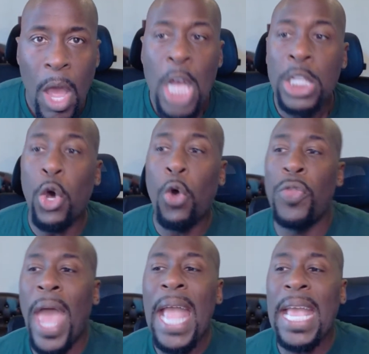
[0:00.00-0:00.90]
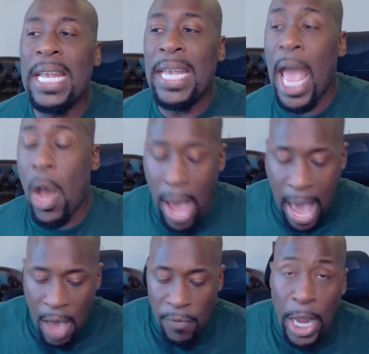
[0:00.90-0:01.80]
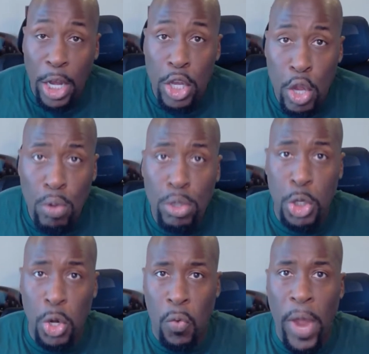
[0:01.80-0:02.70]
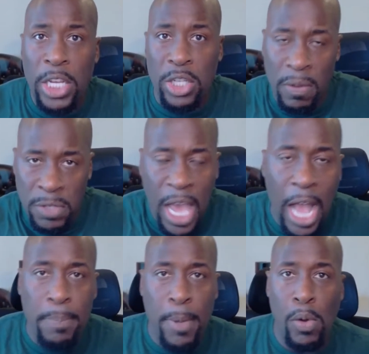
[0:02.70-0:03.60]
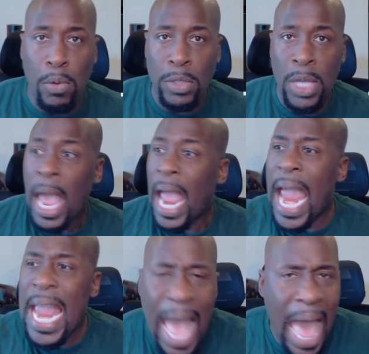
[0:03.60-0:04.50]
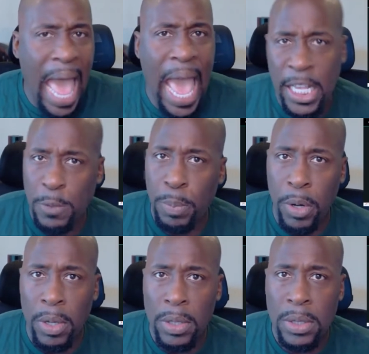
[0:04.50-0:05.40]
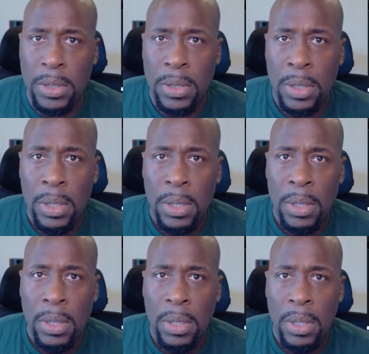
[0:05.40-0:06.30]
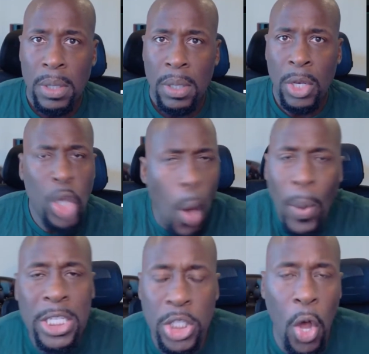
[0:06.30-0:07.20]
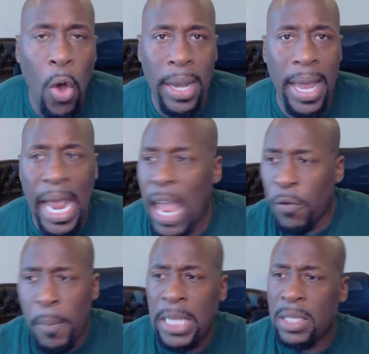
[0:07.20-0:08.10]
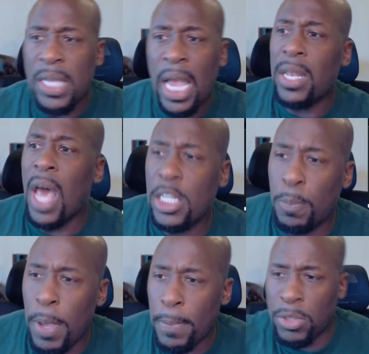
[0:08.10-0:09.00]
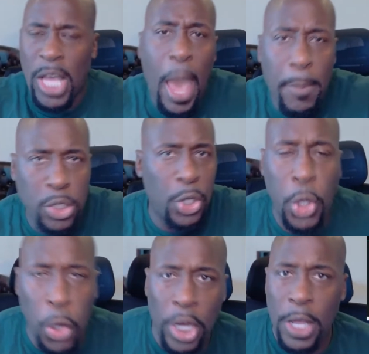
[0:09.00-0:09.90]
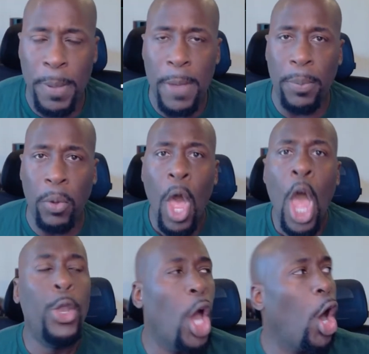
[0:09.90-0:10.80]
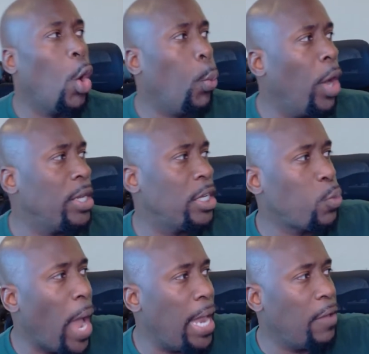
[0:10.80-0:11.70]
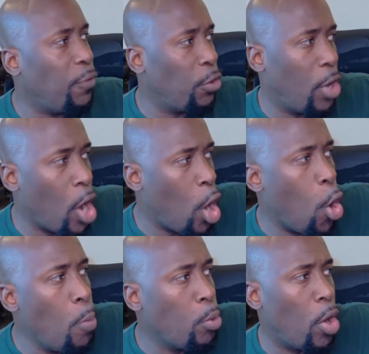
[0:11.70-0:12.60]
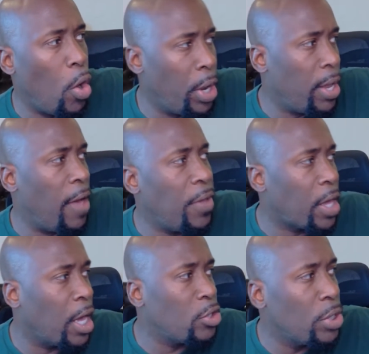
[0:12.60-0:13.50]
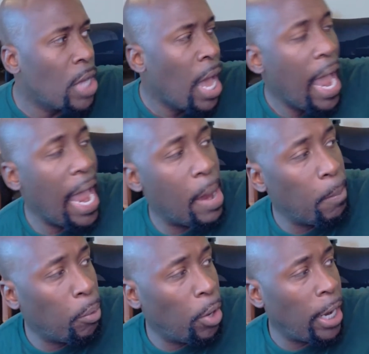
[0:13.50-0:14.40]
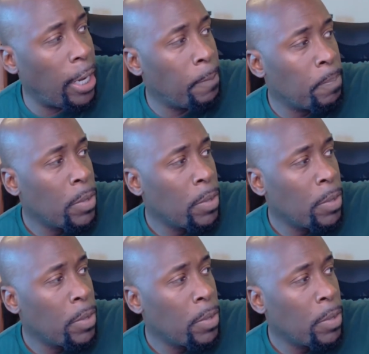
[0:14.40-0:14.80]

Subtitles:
so they can now have a new generation of tech moguls, AI experts. No one's doing that. Information technology people, cybersecurity people. No, we're just waiting for their homegrown in other countries and bring